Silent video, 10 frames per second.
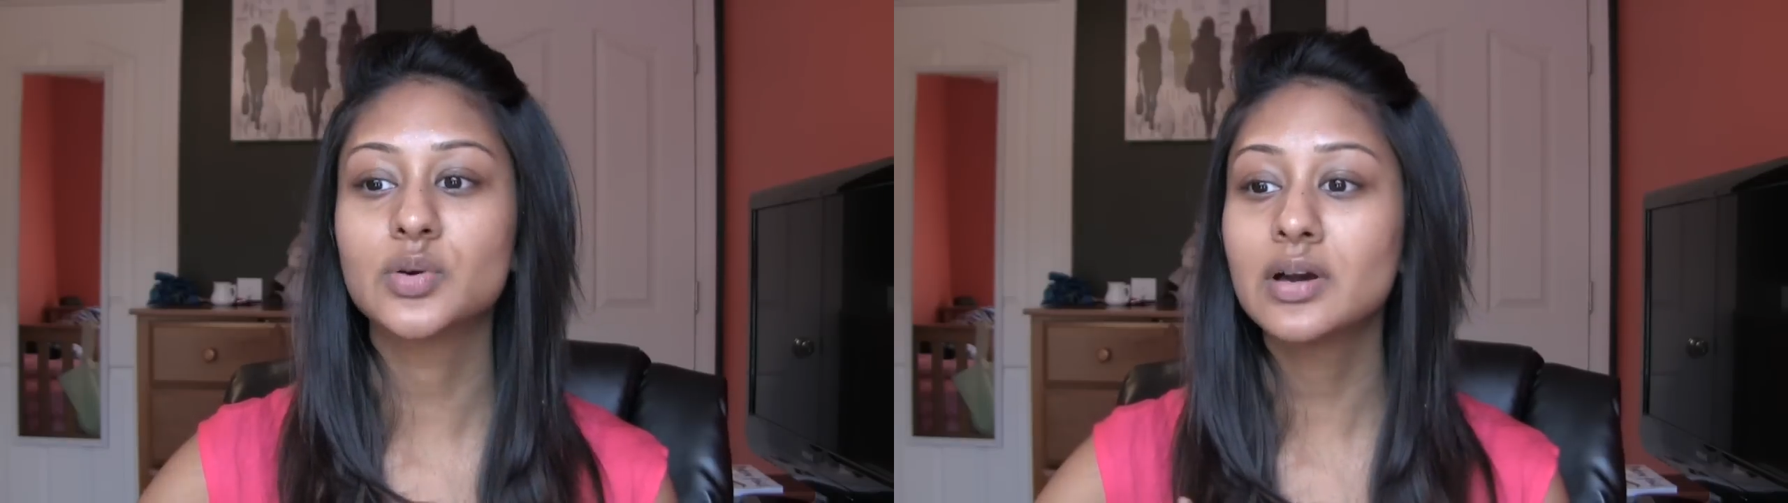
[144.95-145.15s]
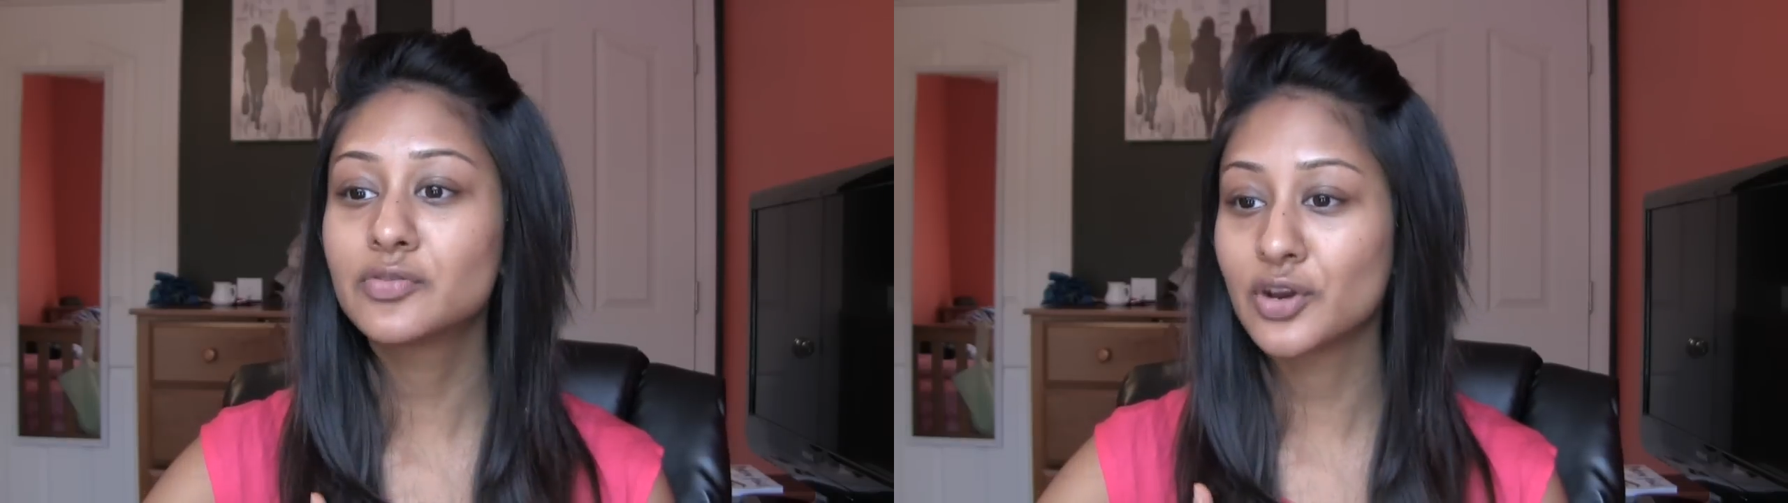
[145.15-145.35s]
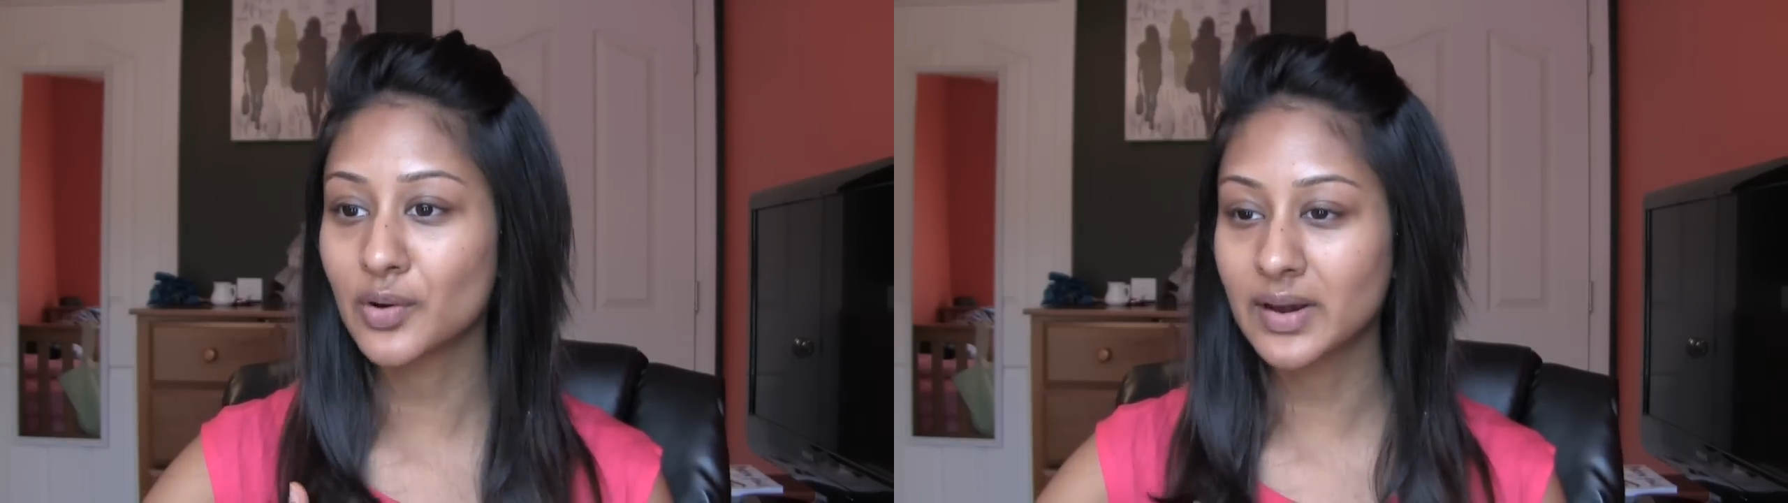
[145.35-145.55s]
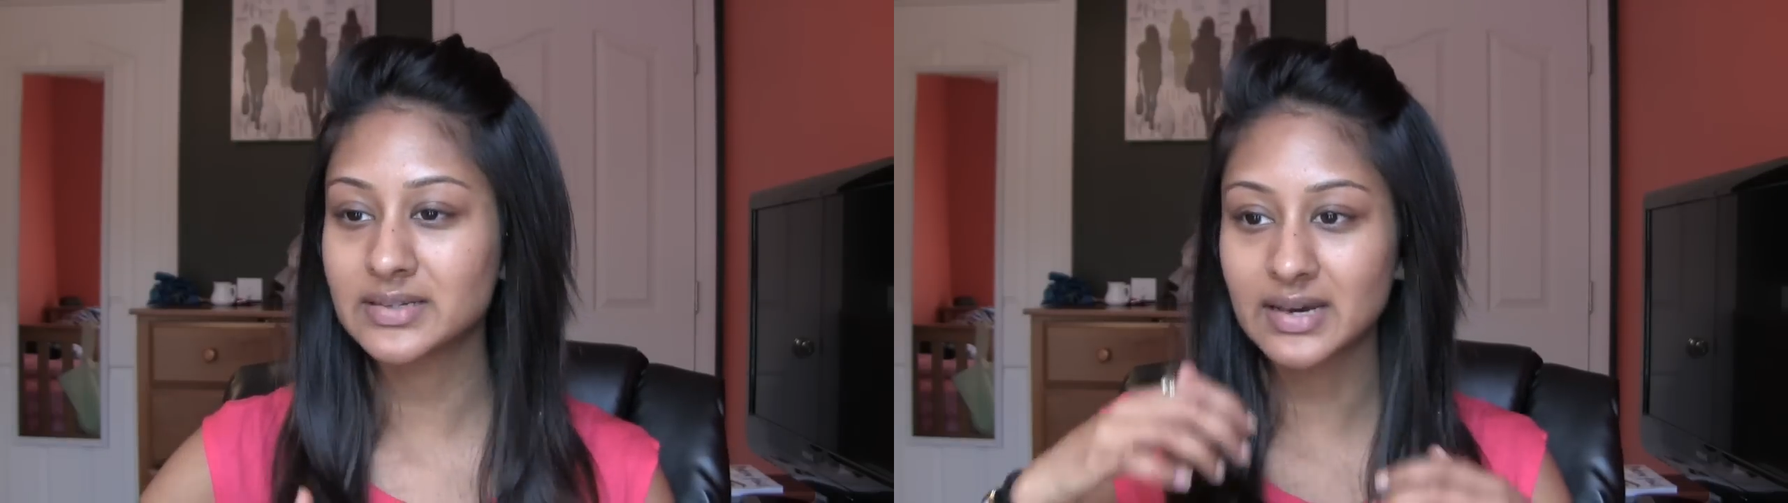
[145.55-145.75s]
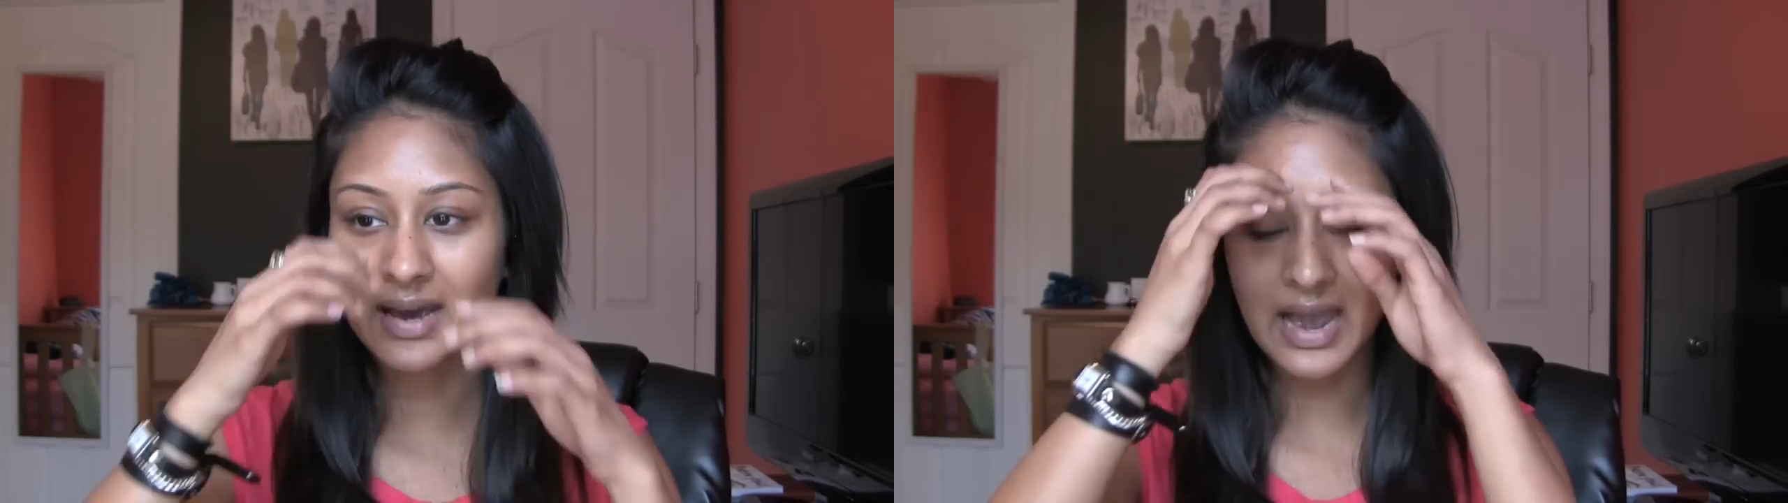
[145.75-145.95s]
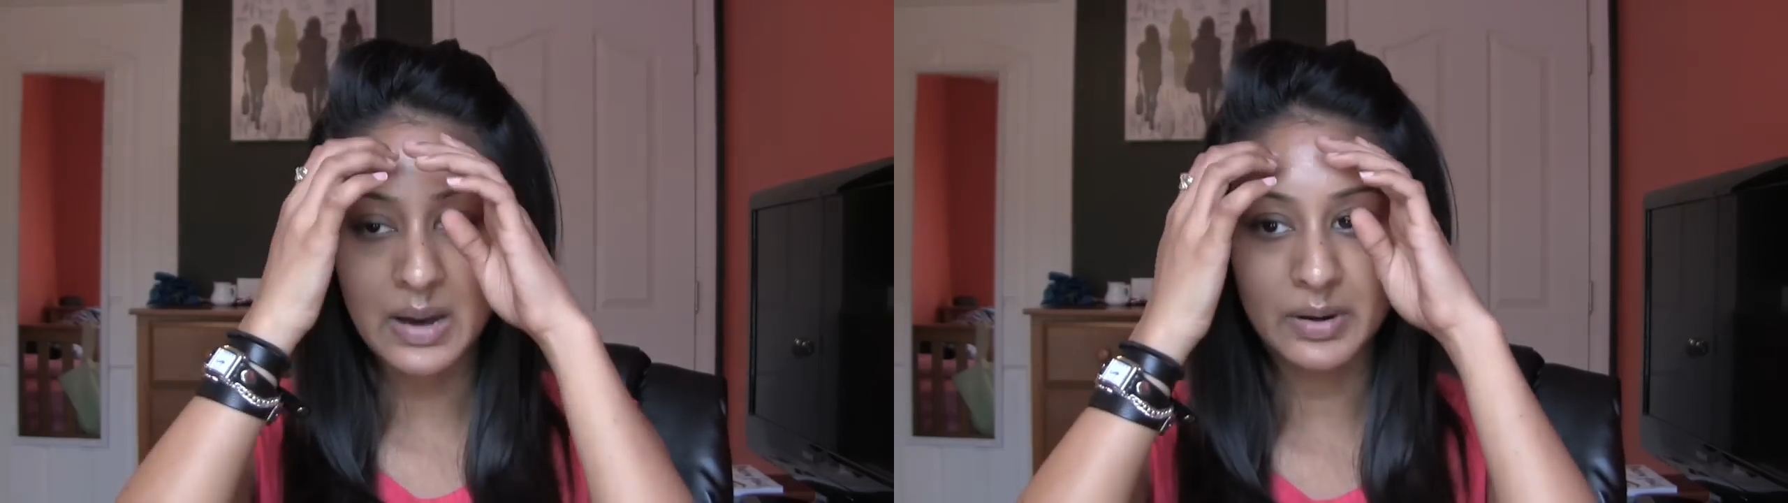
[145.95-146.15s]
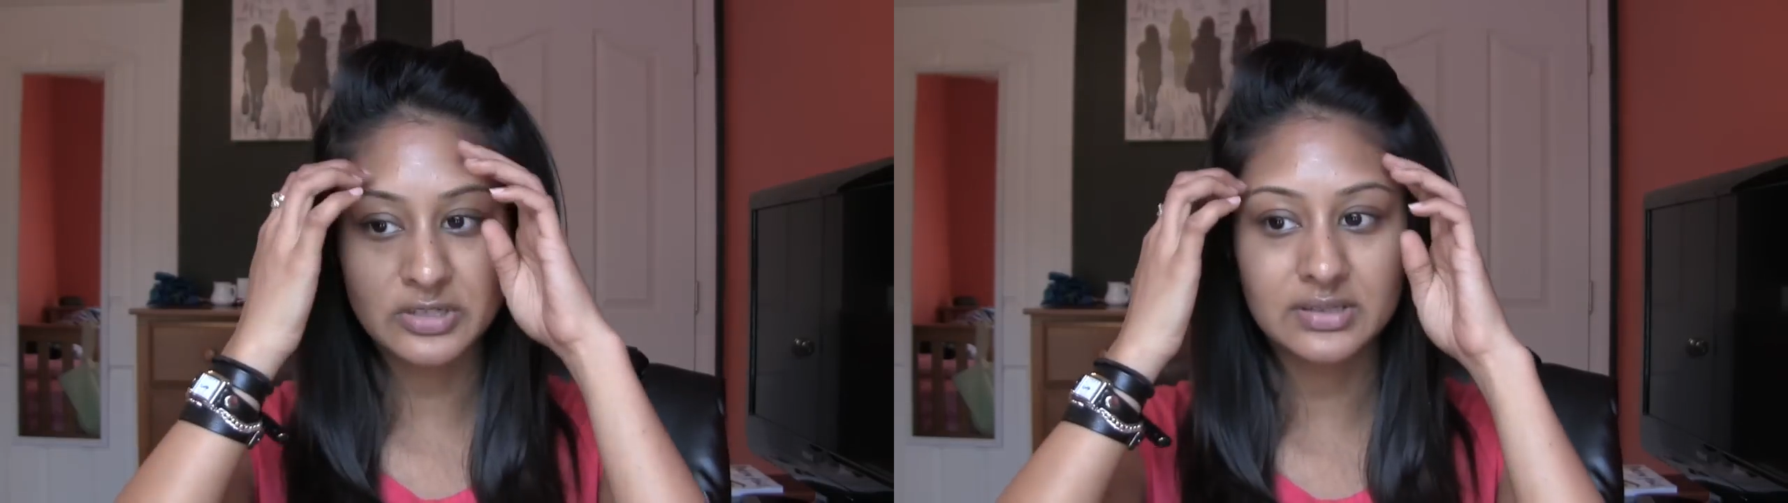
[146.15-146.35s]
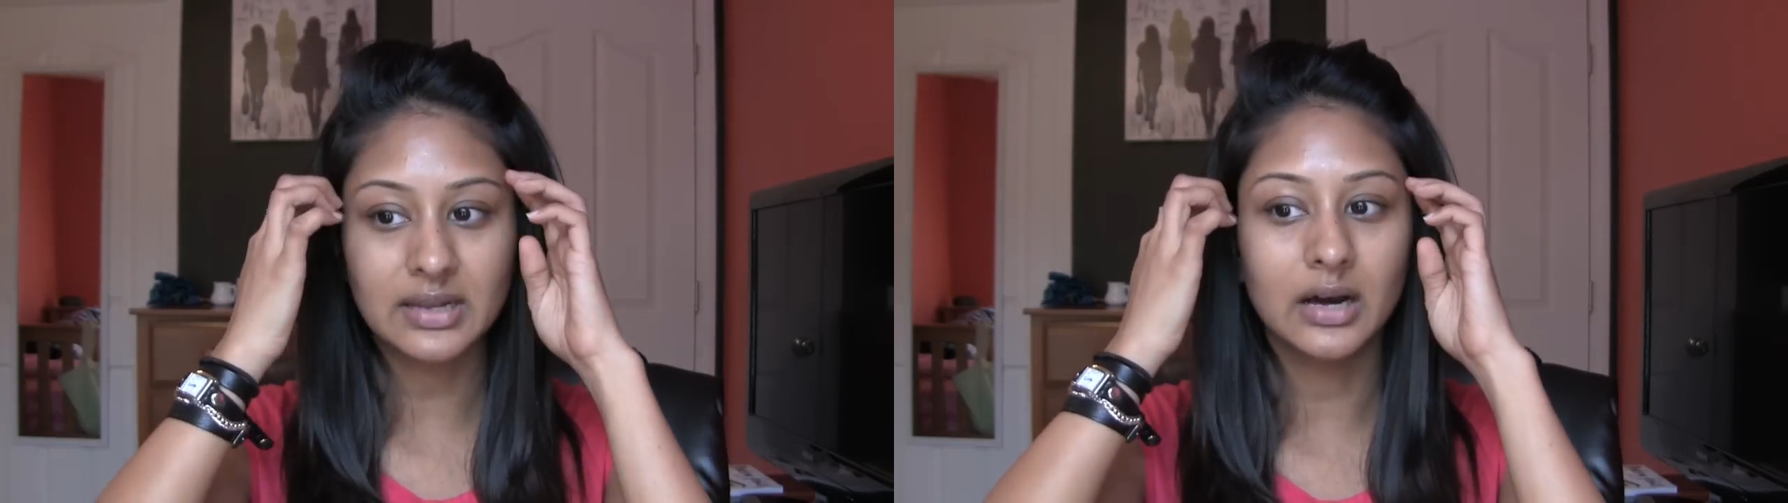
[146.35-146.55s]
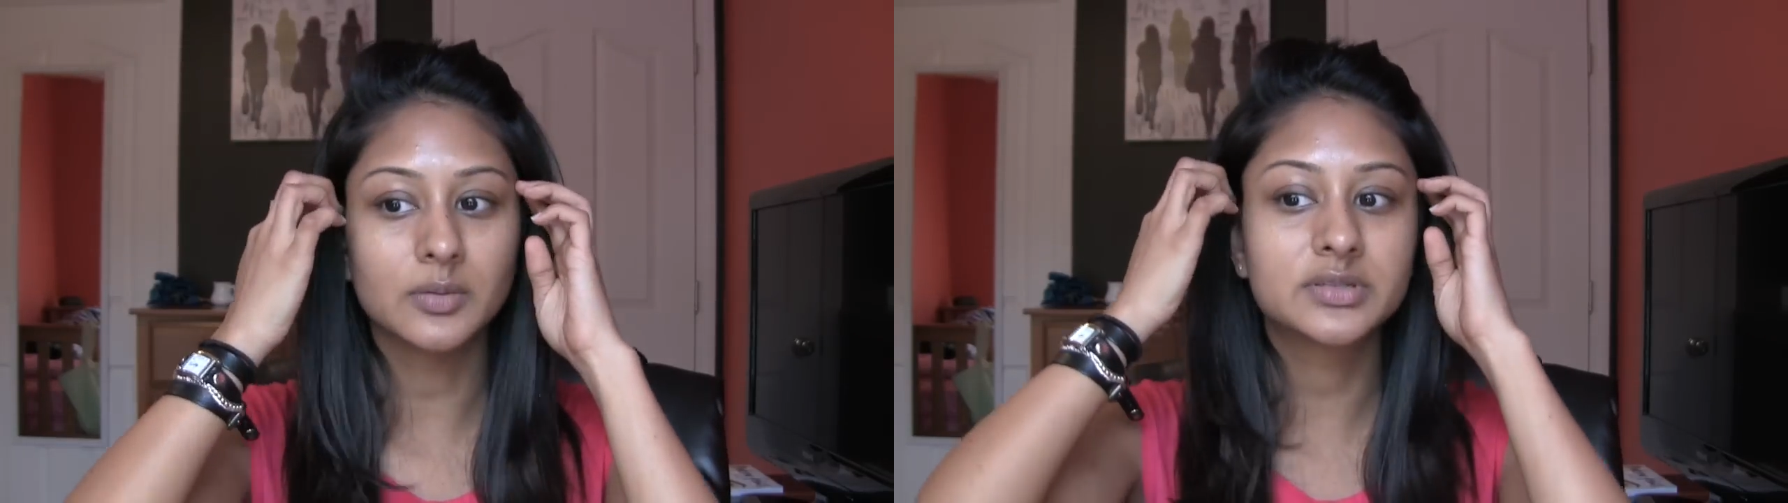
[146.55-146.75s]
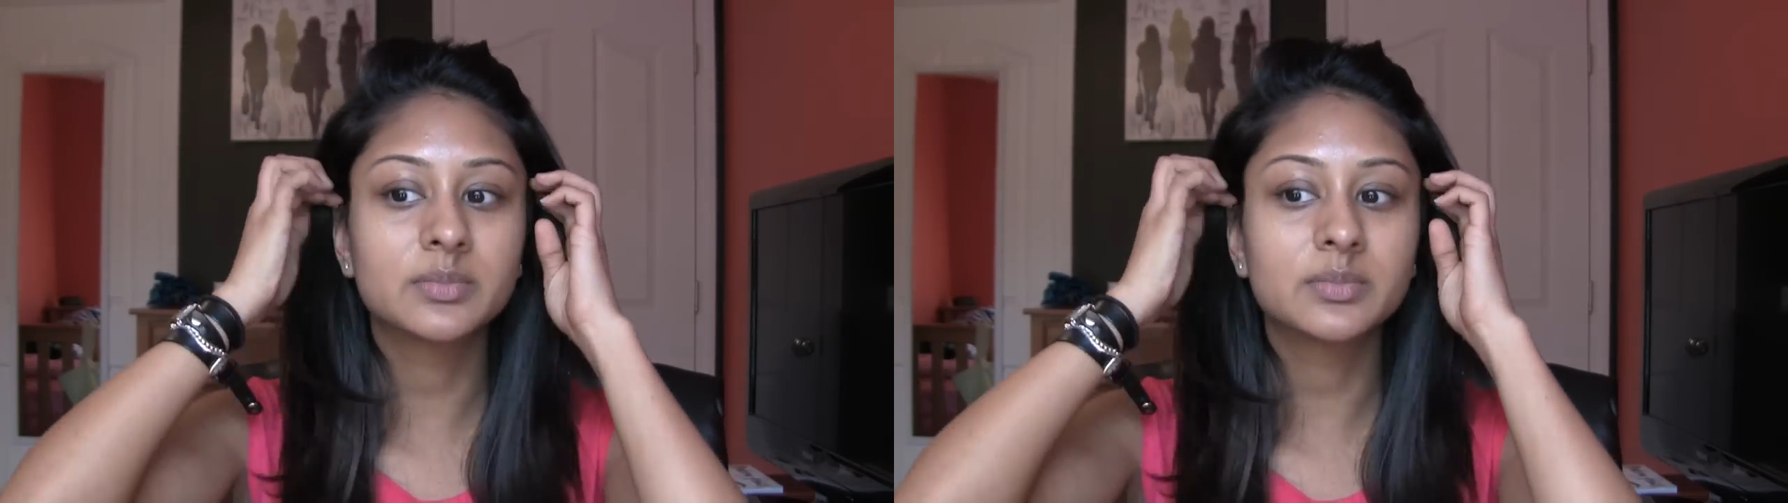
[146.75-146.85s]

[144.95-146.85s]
You have no idea how much this helps